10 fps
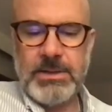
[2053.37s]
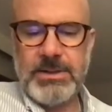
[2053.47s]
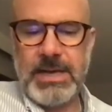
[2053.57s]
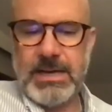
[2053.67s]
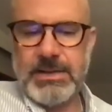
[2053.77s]

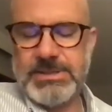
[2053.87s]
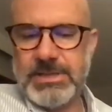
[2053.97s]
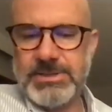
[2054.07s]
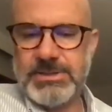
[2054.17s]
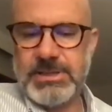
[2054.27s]

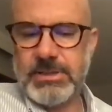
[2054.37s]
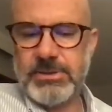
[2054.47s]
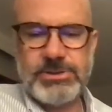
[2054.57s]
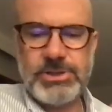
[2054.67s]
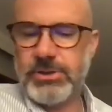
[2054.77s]
ionization
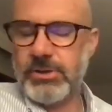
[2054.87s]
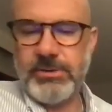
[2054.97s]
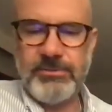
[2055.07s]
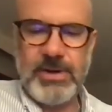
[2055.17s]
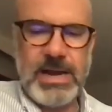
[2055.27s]
signature or the
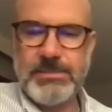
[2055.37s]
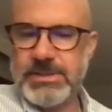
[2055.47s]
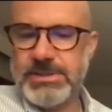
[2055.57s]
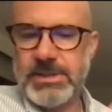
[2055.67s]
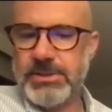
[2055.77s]
fragment
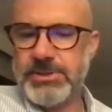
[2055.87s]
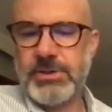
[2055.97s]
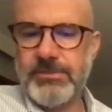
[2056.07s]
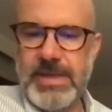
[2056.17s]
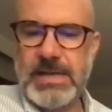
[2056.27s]
signature
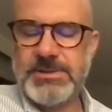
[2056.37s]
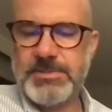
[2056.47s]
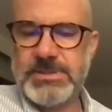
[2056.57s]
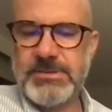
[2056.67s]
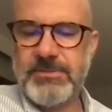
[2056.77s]
of that
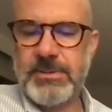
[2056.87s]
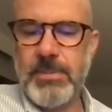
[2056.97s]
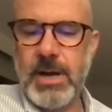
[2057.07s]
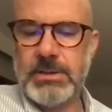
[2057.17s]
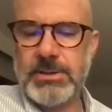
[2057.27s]
specific
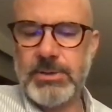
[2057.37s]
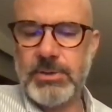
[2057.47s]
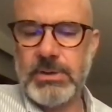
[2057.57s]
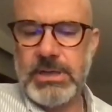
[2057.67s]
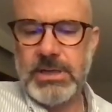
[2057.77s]

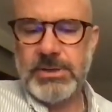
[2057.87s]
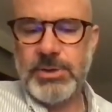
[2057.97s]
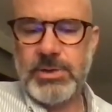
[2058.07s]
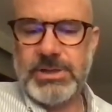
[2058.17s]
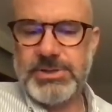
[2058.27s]
molecule, you
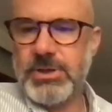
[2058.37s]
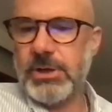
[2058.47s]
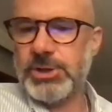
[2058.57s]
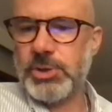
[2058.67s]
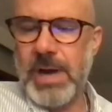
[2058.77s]
can
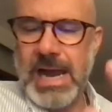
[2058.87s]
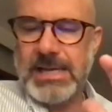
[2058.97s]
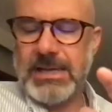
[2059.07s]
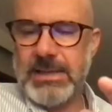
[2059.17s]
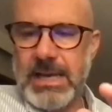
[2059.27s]
start
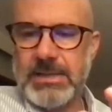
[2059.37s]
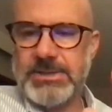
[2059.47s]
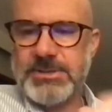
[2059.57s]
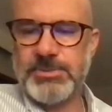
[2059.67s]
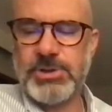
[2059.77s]
tracking that and
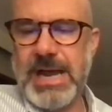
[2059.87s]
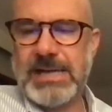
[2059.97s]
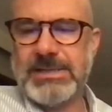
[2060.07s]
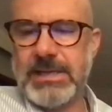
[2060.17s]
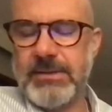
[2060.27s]

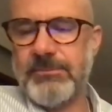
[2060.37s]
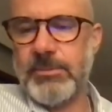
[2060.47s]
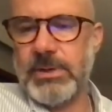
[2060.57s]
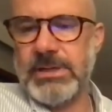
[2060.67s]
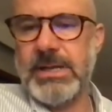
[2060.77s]
subtracting it from
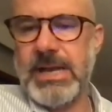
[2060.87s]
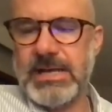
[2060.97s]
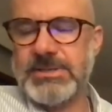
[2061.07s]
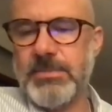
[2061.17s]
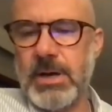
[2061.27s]
when the
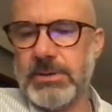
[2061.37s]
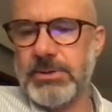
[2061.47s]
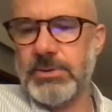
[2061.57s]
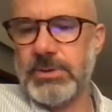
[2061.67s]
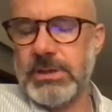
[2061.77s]
next
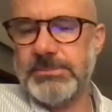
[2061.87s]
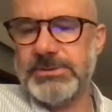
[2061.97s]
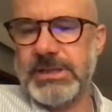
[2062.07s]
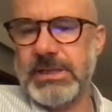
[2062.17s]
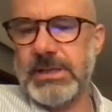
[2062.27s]
molecule comes
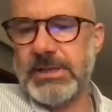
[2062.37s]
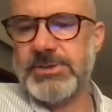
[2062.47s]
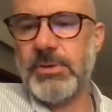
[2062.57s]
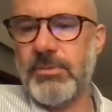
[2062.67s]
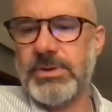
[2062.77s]
in, and
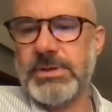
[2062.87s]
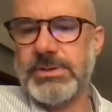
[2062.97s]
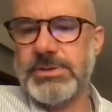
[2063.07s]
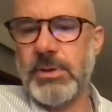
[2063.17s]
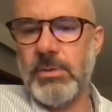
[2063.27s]
so forth and
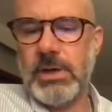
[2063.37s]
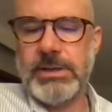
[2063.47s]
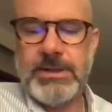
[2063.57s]
so on.